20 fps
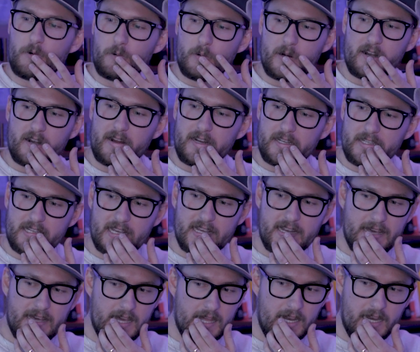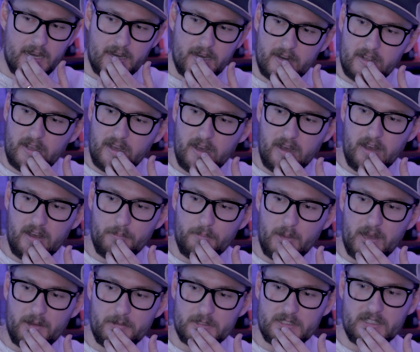where I did it.
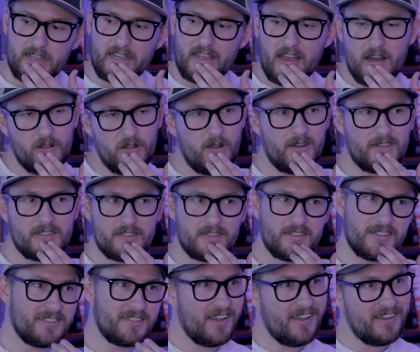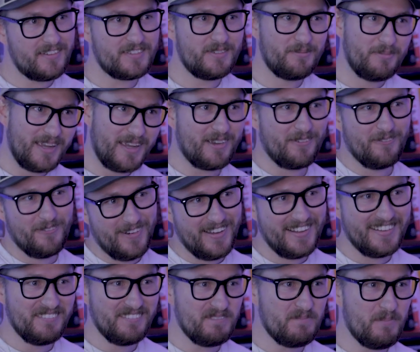I was like, how long does it take to make
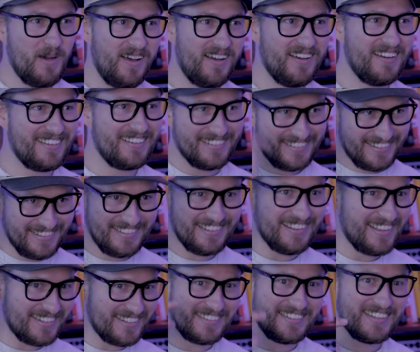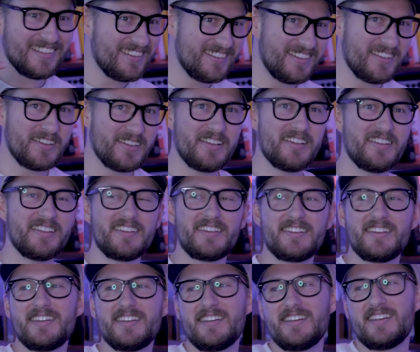one mug? And I like did the,
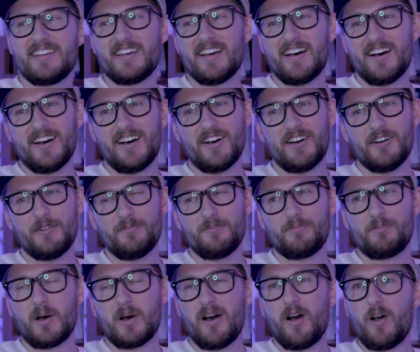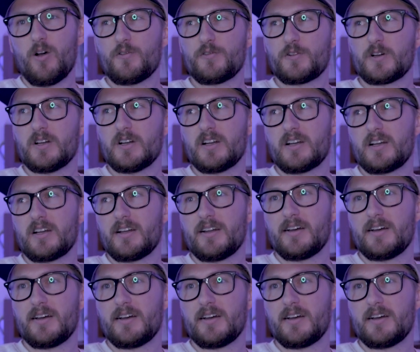but over,